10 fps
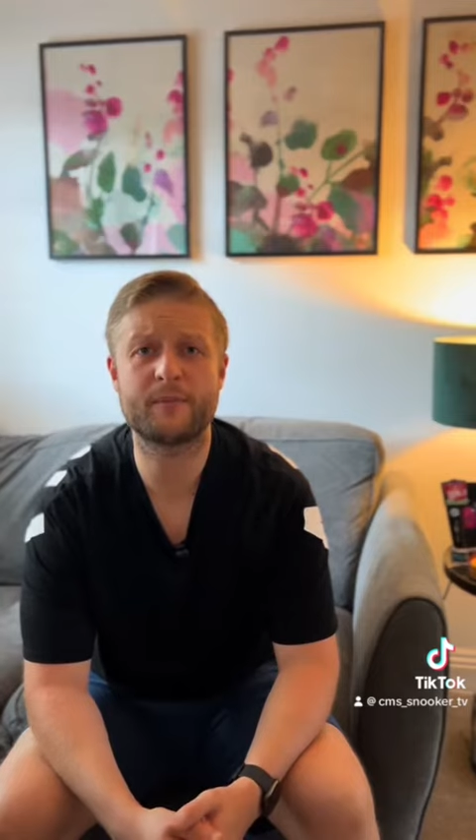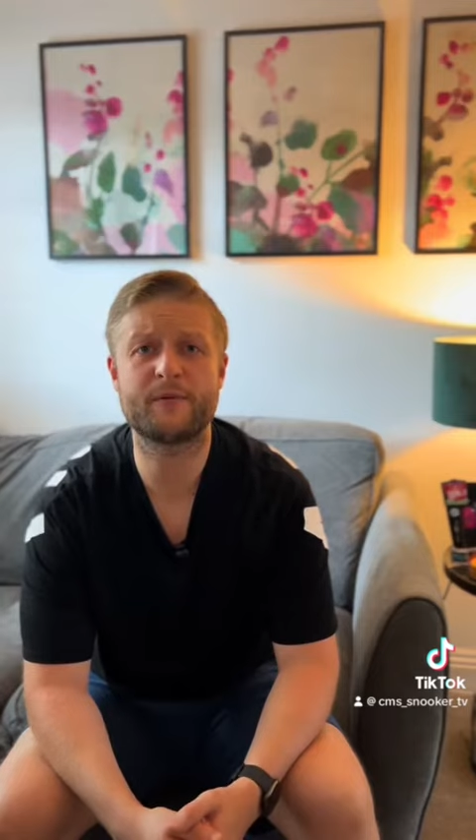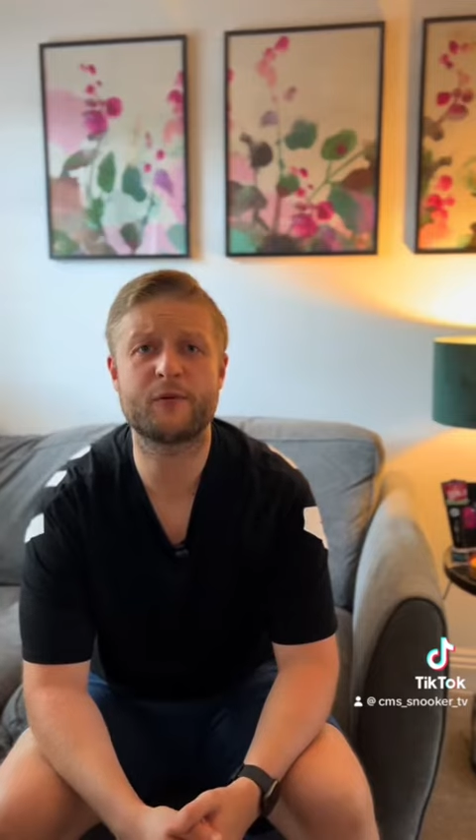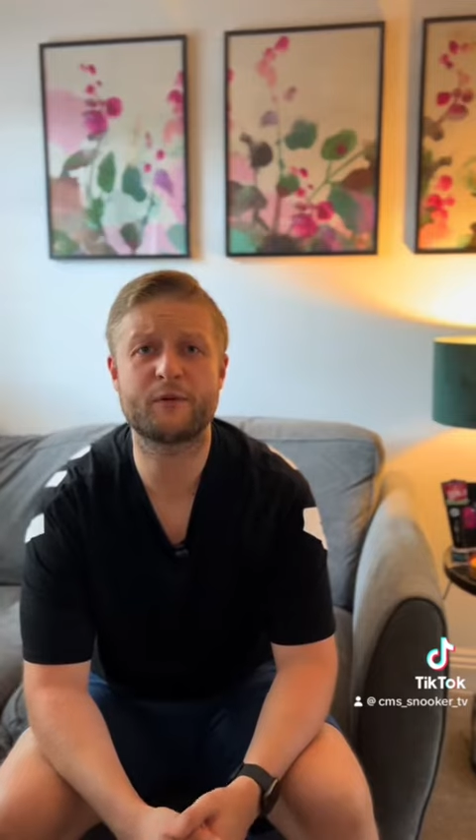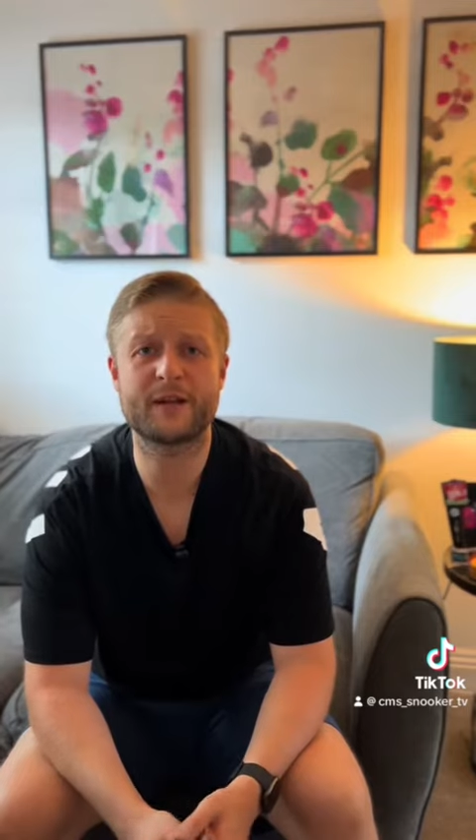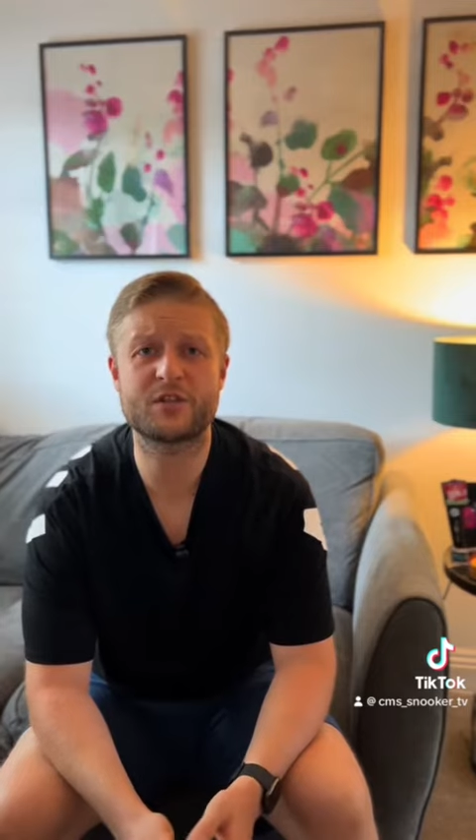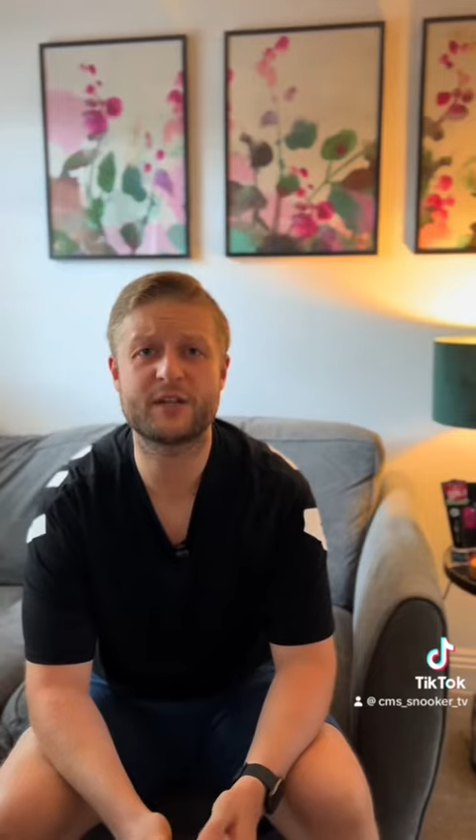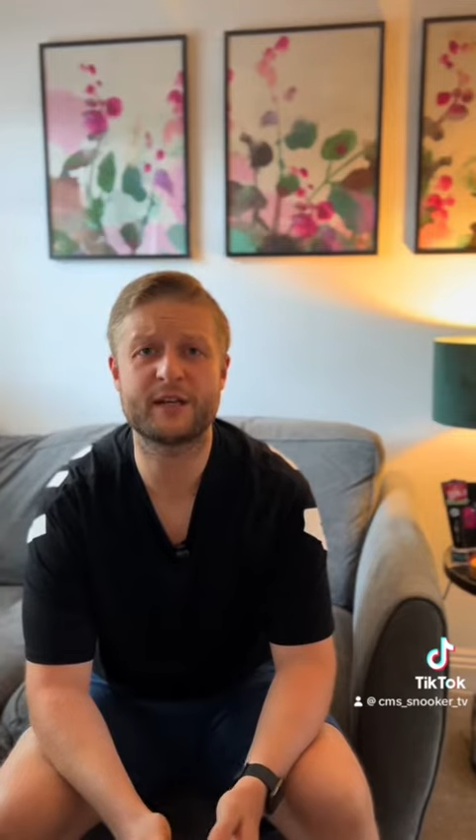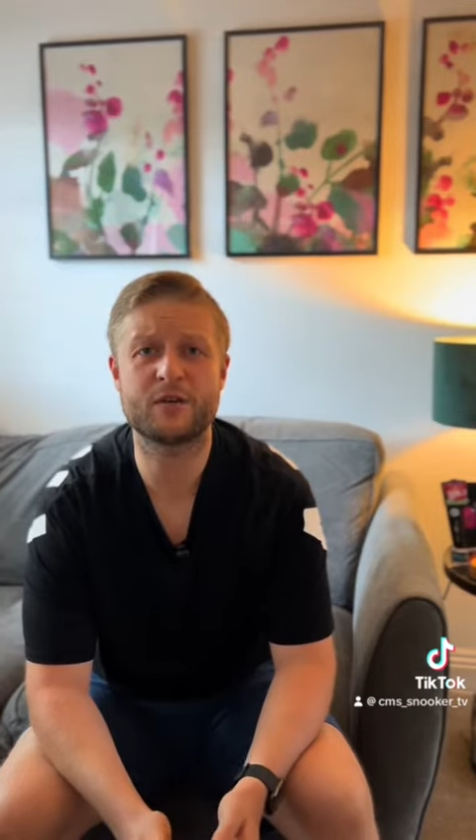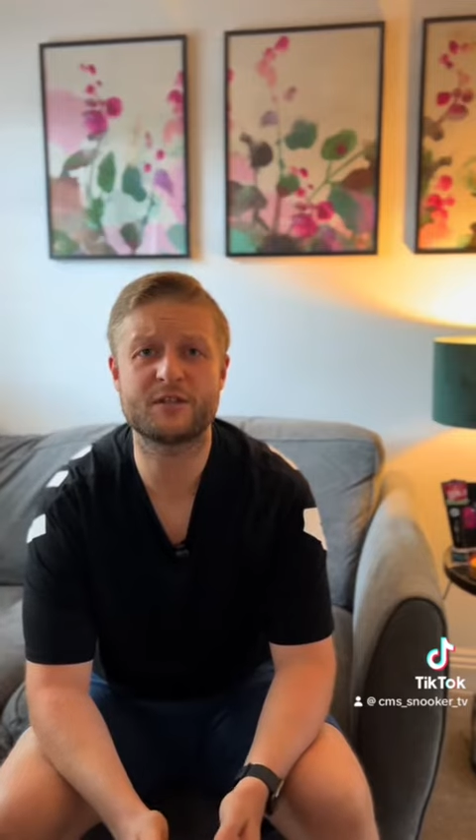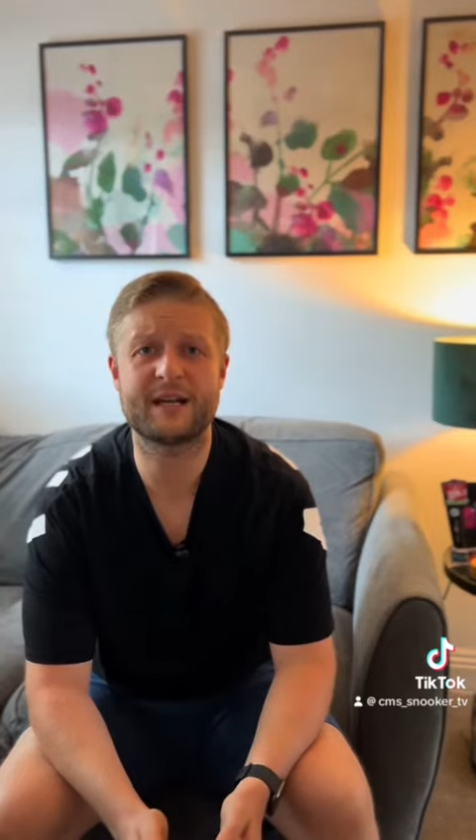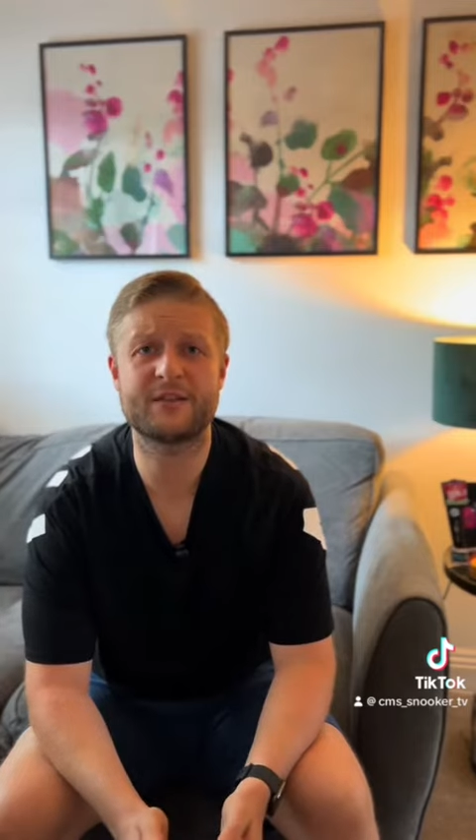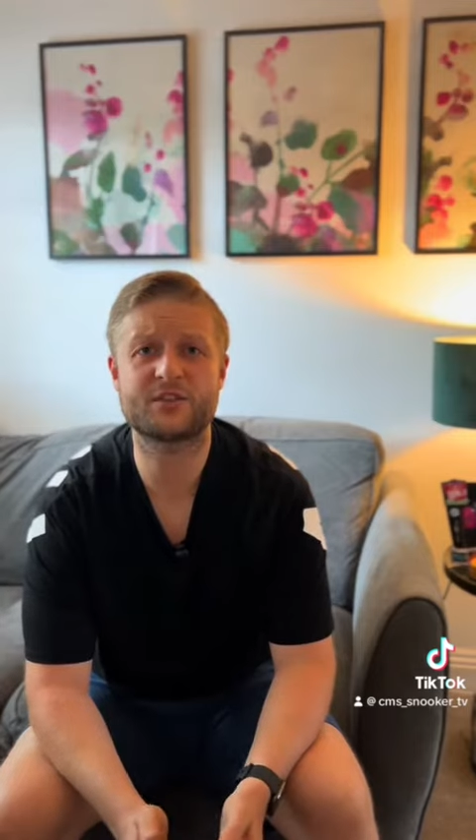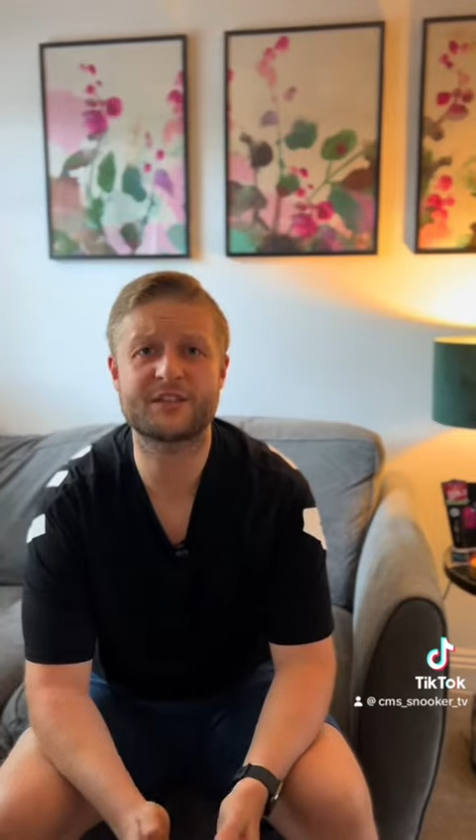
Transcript: before eventually losing out to